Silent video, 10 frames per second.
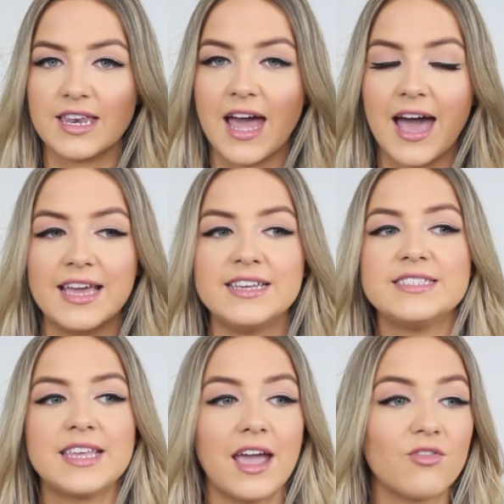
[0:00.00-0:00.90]

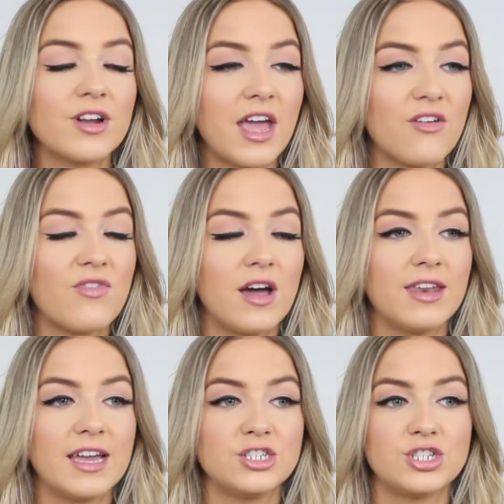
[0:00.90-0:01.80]
nice everyday
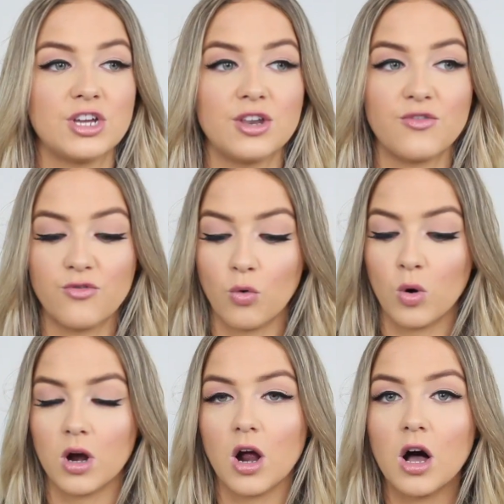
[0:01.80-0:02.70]
foundation
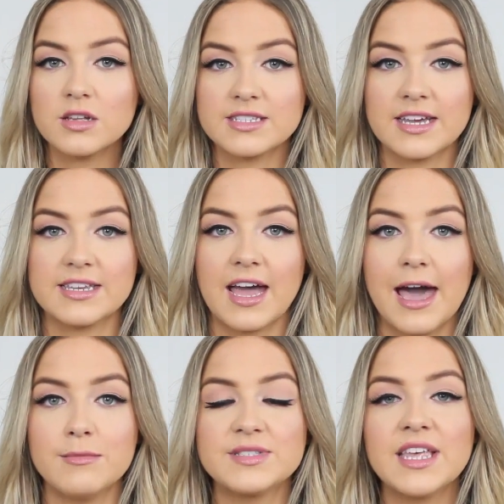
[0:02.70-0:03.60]
for all skin
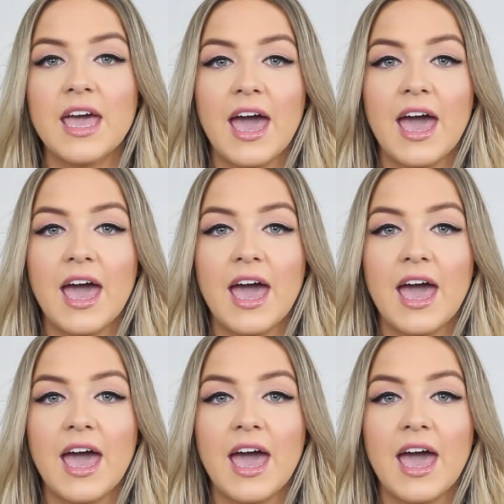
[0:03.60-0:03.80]
types.